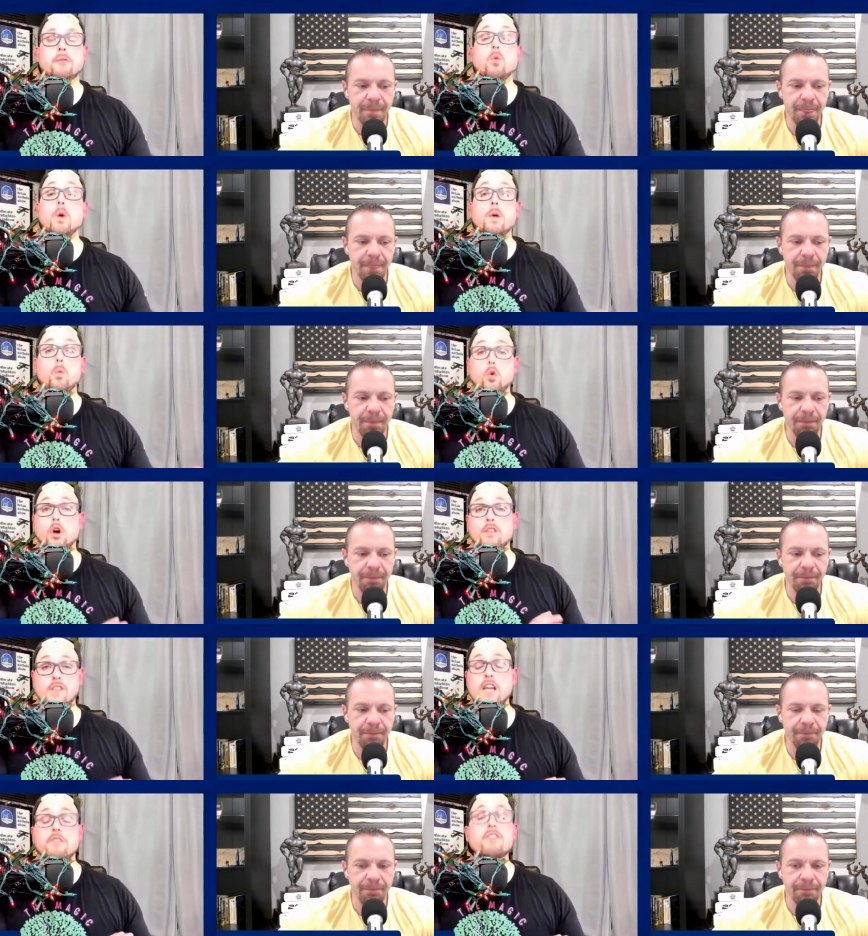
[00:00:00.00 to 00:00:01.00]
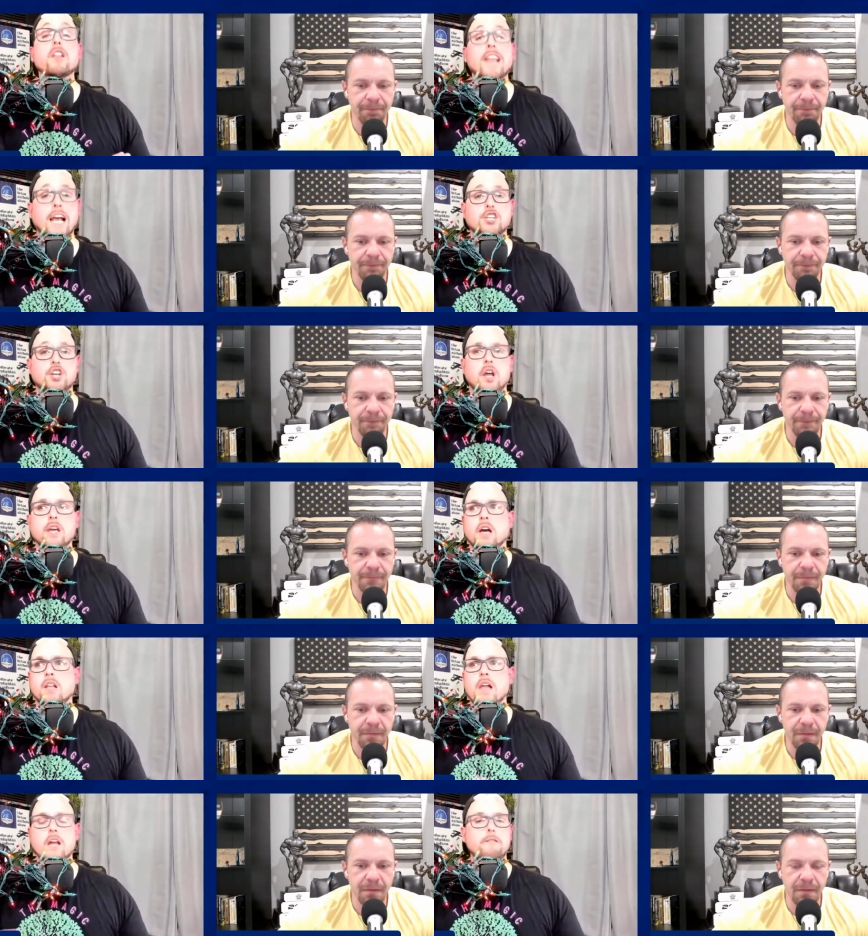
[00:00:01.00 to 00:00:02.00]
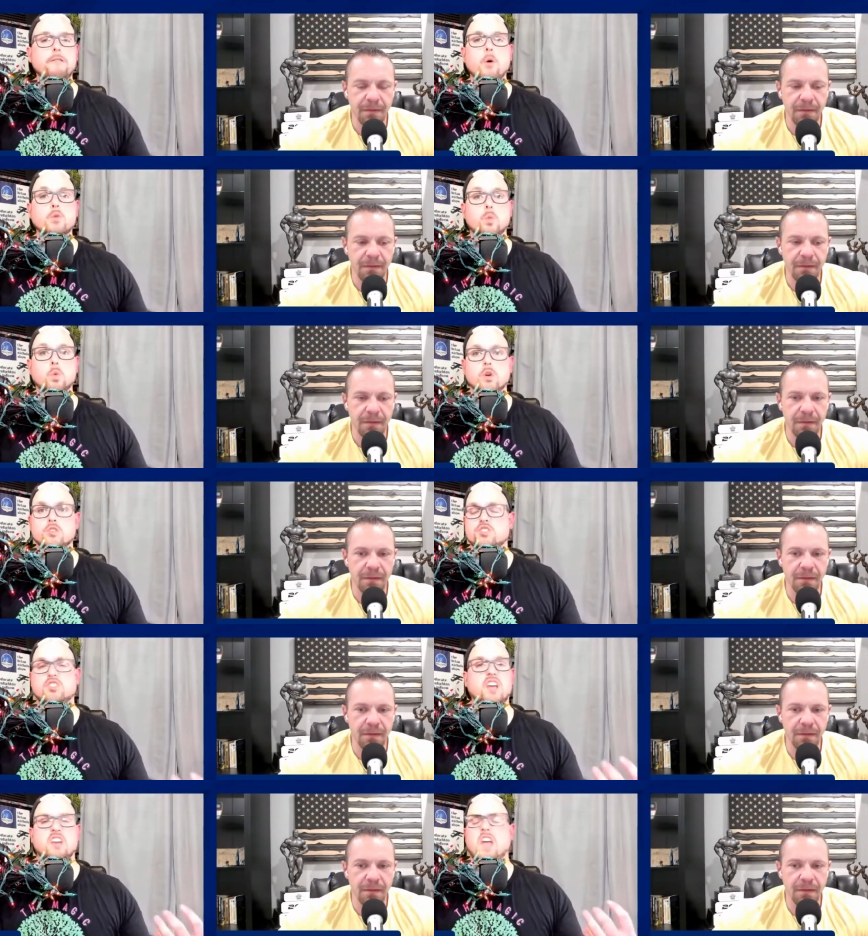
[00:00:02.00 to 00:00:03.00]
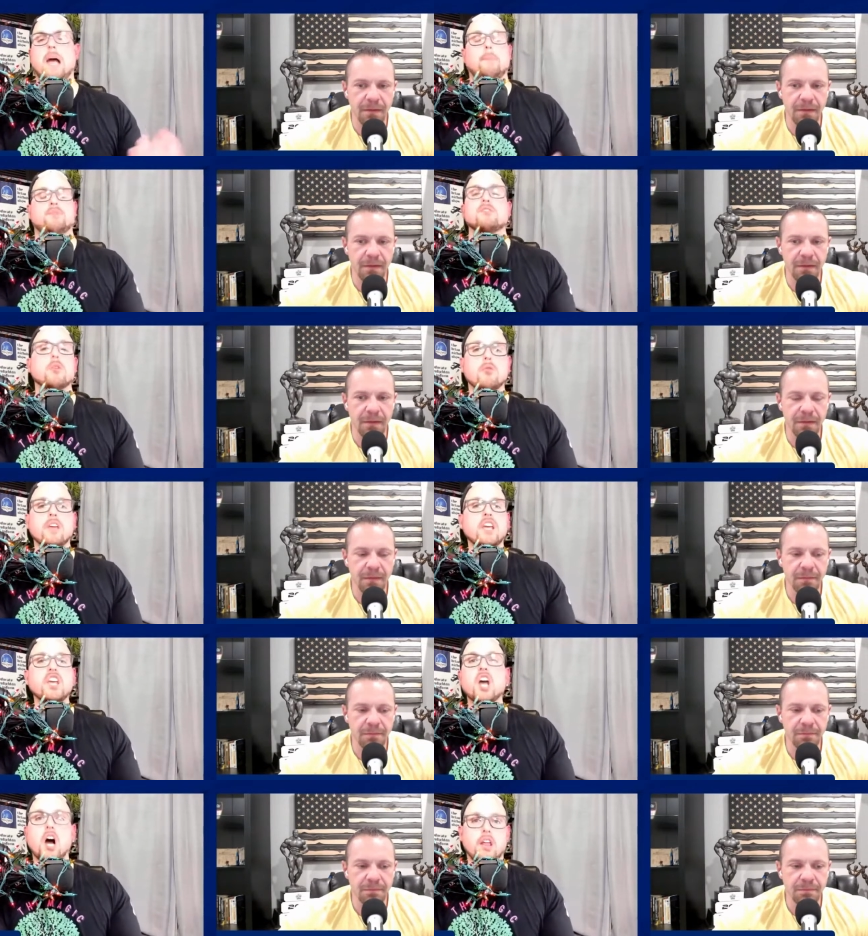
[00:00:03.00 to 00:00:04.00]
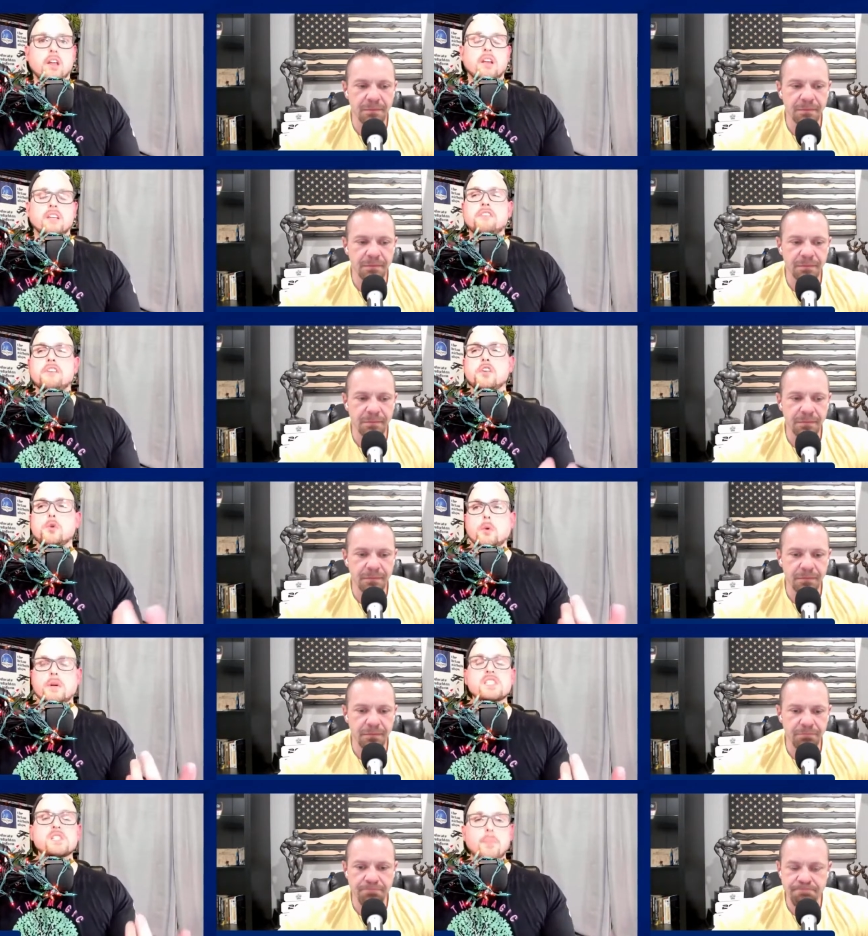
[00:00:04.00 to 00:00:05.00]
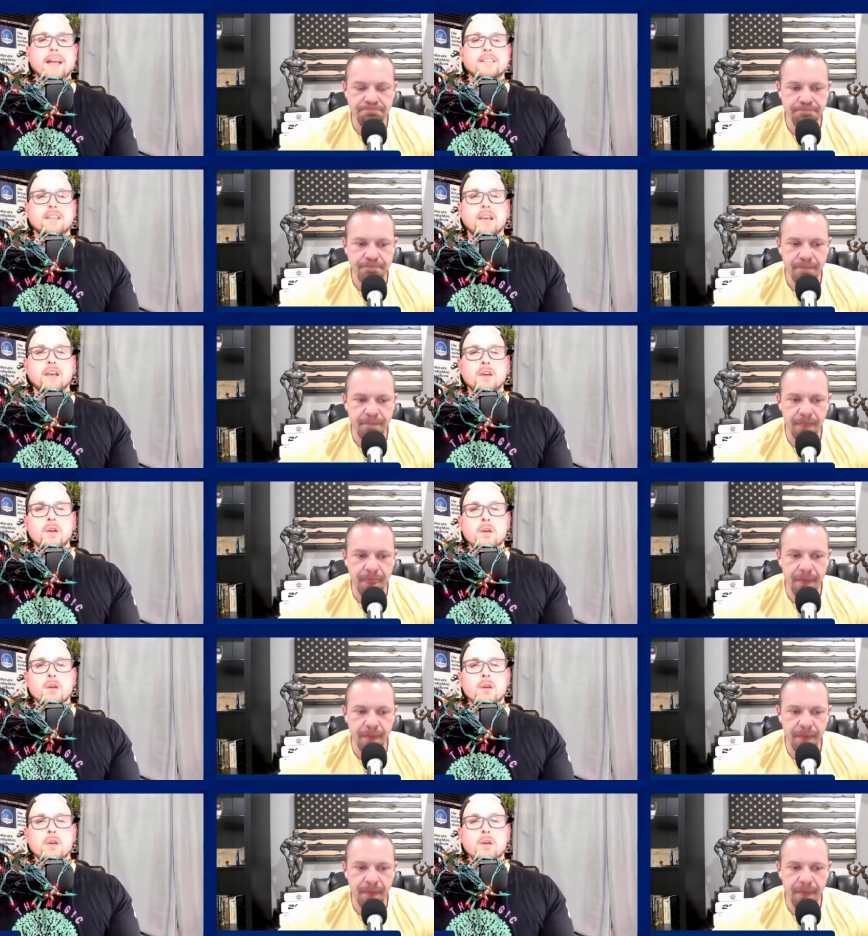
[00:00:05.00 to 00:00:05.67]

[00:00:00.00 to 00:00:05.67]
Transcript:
Speaker 1: from where we were at the end of election night. A lot of folks were just like absolutely gutted because I think you were expecting